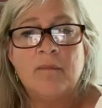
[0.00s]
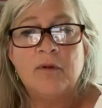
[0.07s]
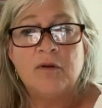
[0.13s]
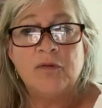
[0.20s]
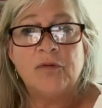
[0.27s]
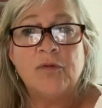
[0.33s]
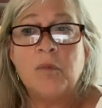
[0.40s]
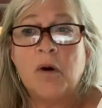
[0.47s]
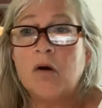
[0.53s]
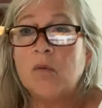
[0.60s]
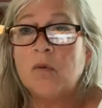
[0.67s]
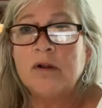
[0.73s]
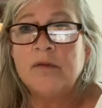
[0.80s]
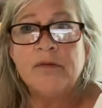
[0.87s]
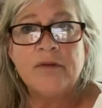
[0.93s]
There's
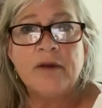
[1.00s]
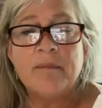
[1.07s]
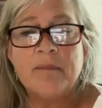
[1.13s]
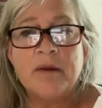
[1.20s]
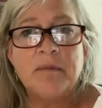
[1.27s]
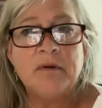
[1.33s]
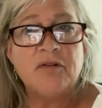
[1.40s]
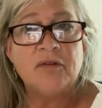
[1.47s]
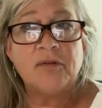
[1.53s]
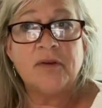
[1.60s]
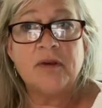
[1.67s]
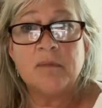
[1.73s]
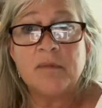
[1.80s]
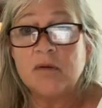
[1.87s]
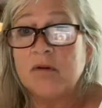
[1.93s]
small ones that may be
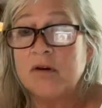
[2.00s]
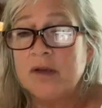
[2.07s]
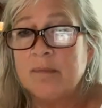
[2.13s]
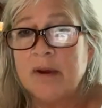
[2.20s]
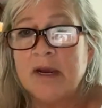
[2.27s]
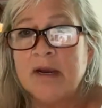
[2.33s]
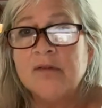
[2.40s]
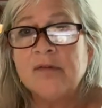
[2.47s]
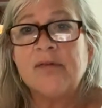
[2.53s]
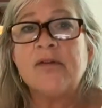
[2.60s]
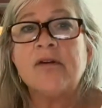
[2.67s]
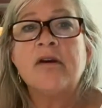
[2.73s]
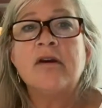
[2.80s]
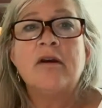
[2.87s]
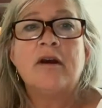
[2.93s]
just
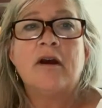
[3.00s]
community-based.